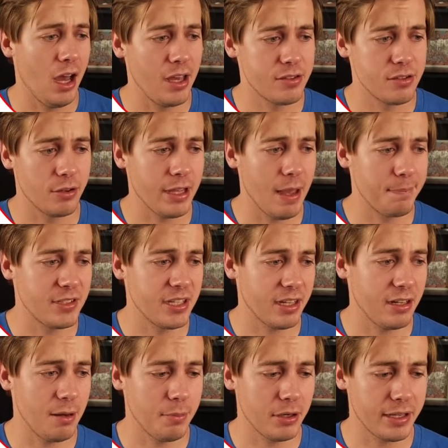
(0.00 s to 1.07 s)
I so kept
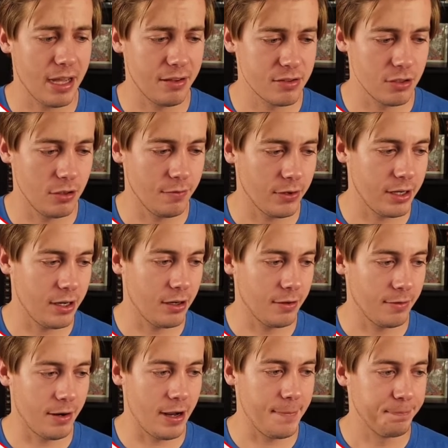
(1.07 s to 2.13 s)
ticket number counts over
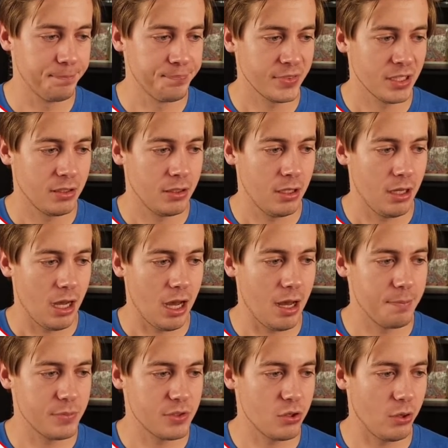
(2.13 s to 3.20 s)
here, right?
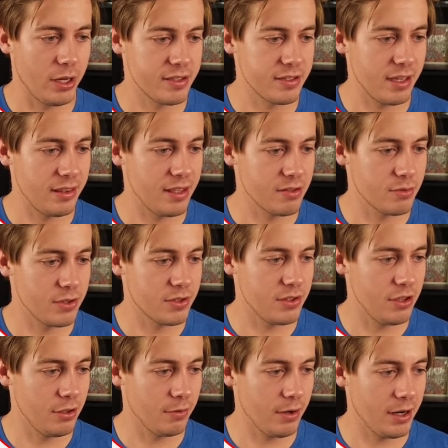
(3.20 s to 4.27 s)
Um, so I said this
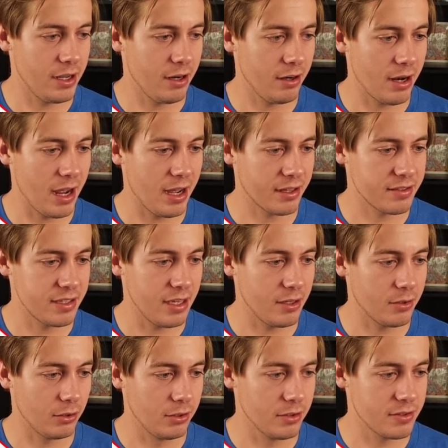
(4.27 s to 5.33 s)
was new right here, X
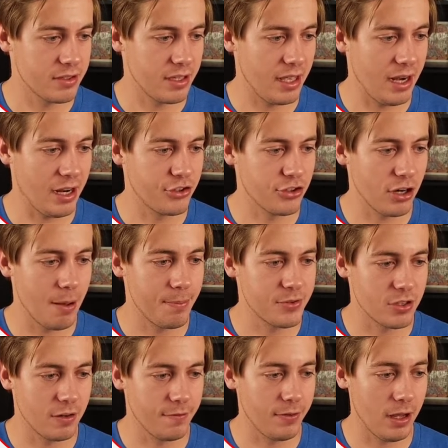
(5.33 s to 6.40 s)
equals, and I
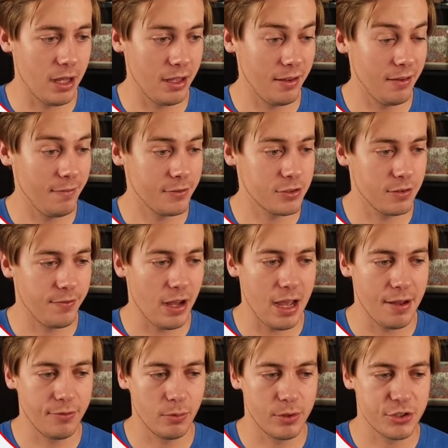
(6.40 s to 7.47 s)
dropped survi
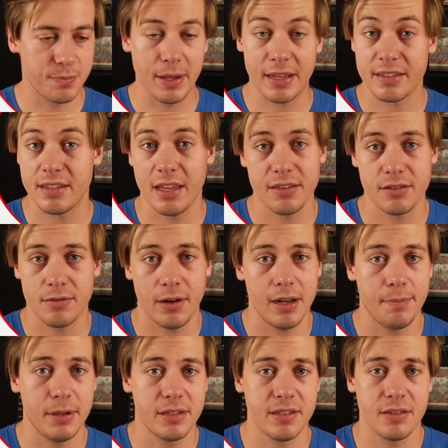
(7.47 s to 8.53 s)
survived, which makes sense,
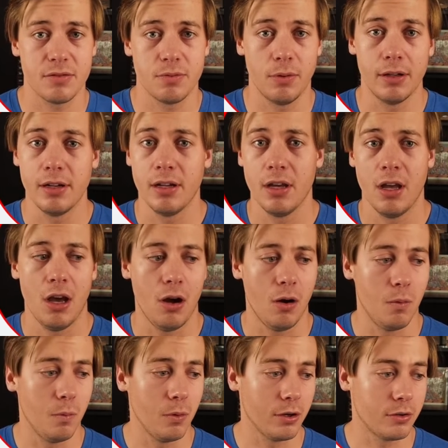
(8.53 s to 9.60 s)
right? Because that's what
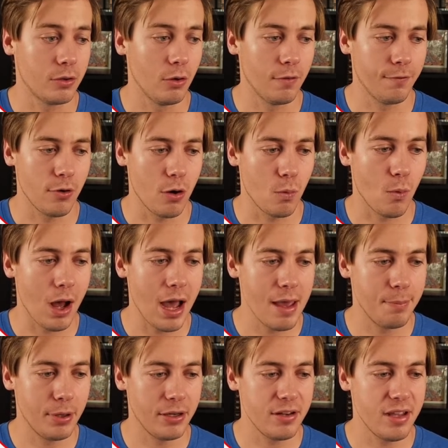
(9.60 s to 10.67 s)
oh, we're going for a
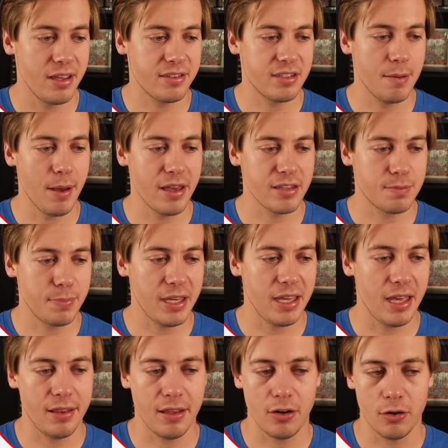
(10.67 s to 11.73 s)
Y, but
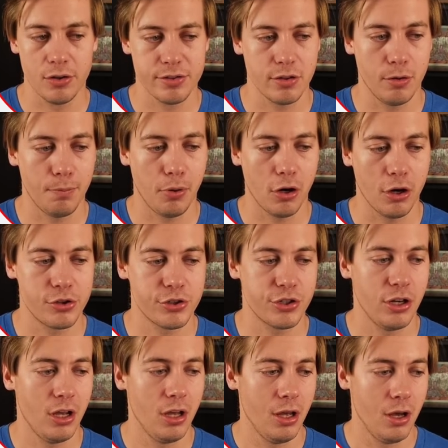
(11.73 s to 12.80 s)
SibSP and then also
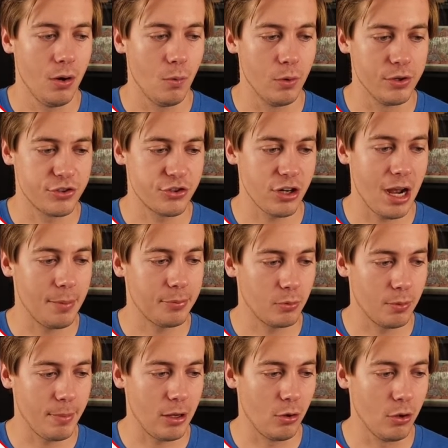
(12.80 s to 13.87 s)
Parch was dropped.
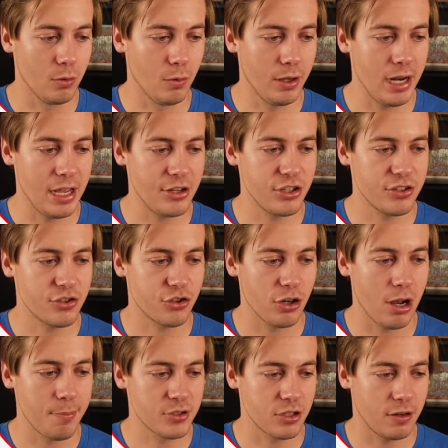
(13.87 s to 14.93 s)
Where my old one, I just
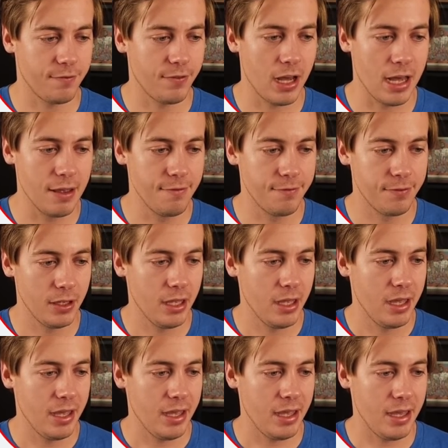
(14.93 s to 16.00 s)
dropped survive
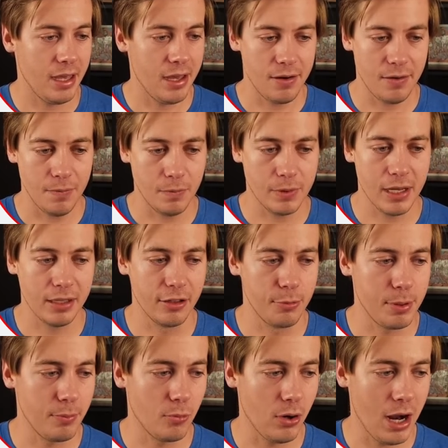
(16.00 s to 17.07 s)
and we got a
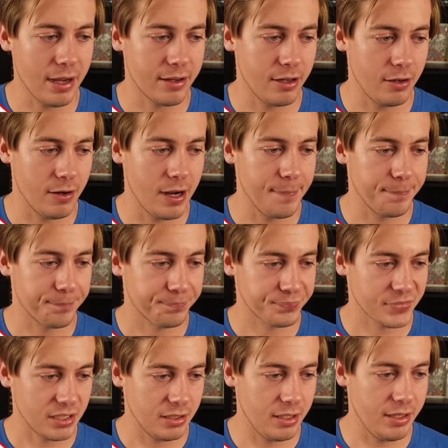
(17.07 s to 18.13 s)
little bit more accurate, right?
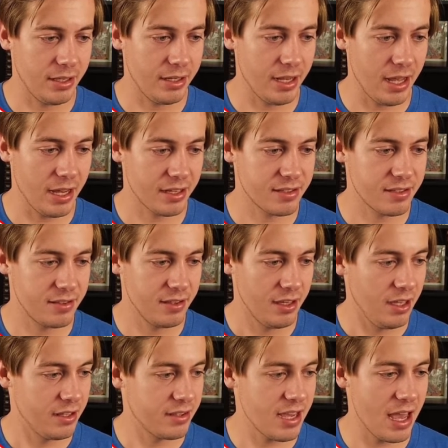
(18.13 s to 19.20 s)
And then
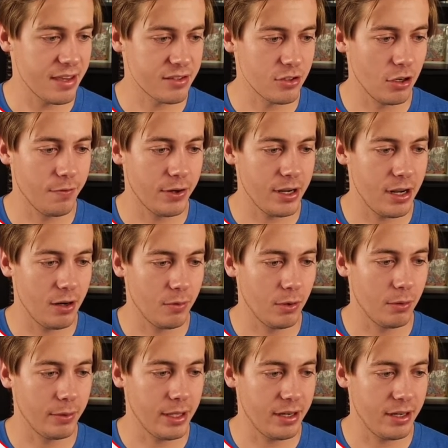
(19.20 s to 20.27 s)
X test over here,
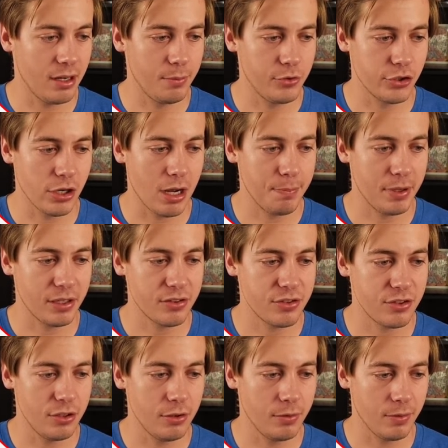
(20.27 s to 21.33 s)
what we ended up dropping
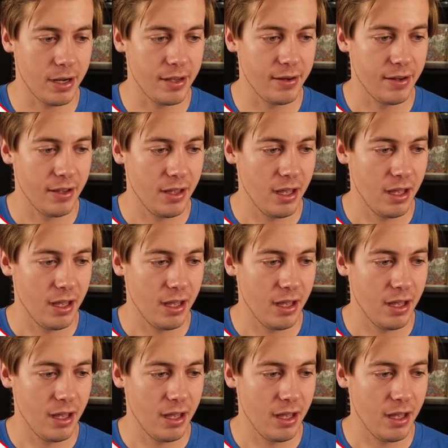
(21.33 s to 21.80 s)
too, right?